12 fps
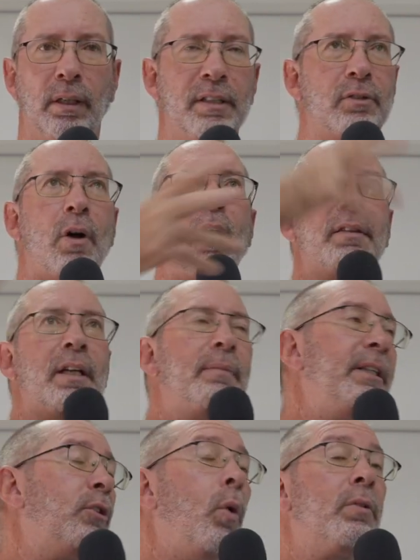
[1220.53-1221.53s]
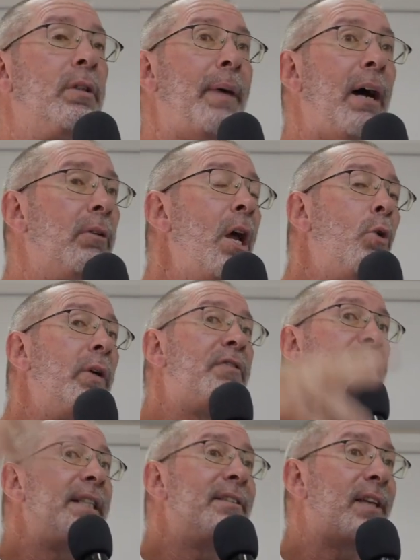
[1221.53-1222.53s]
This God that he talks about,
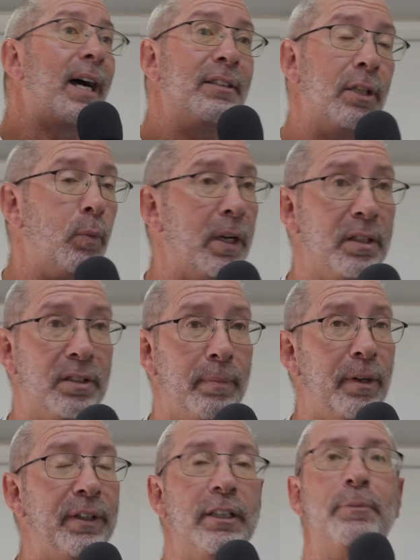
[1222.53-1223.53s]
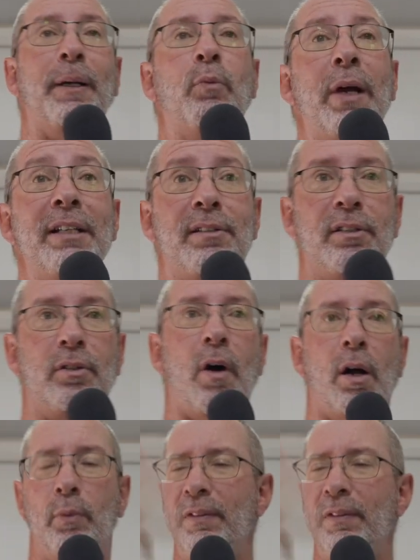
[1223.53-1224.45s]
we've seen signs and wonders and miracles, but where is this God?